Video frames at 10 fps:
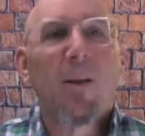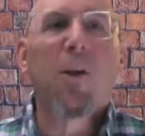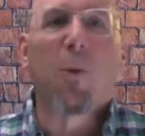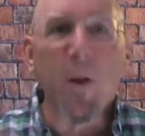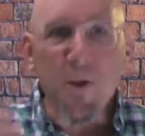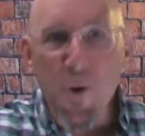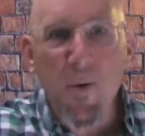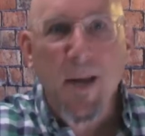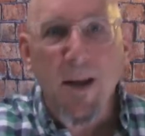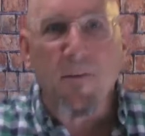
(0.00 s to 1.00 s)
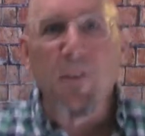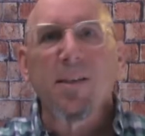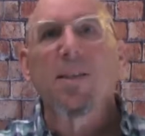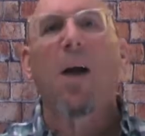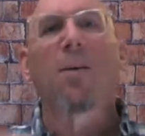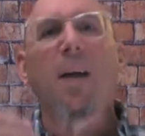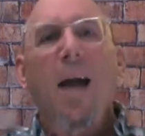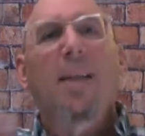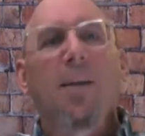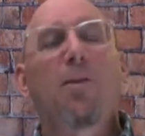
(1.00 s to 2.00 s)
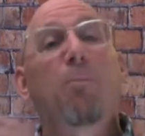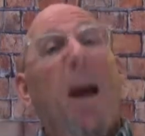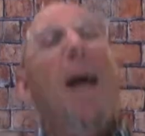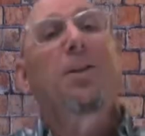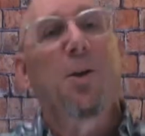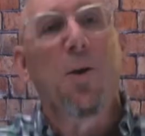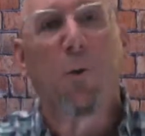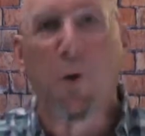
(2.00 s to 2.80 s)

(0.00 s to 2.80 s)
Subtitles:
Look, when you give, this is how God gives back to you.